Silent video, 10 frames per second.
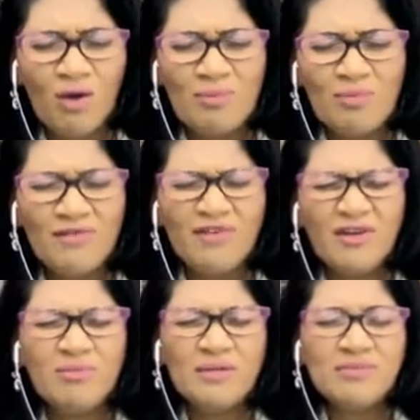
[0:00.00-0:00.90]
I pray for your
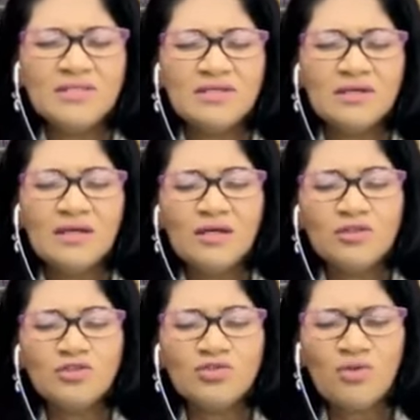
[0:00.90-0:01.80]
people to
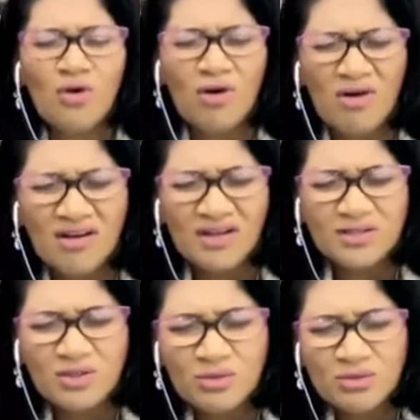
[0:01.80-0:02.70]
draw on
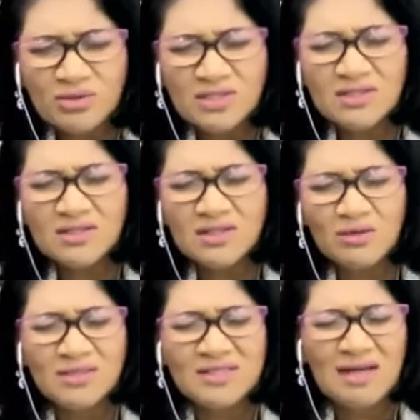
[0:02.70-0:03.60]
you, to learn how
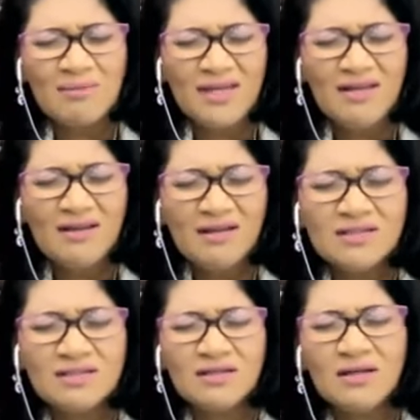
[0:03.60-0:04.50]
to tap in
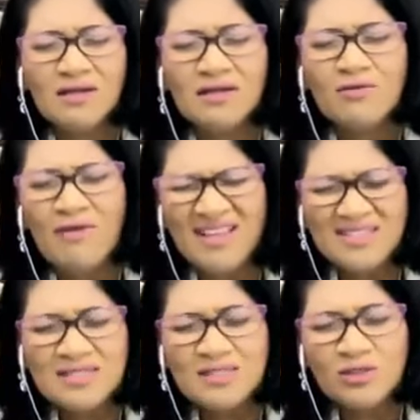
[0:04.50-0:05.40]
and to
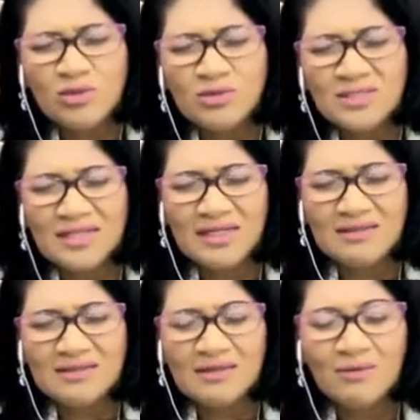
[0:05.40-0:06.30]
rest in you
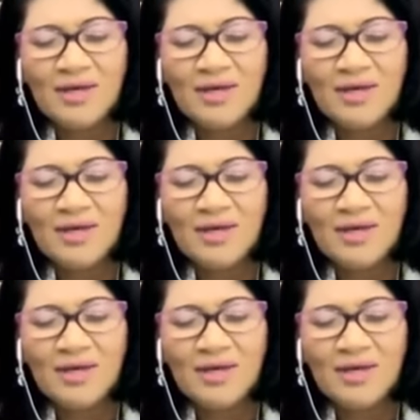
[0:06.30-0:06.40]
tonight.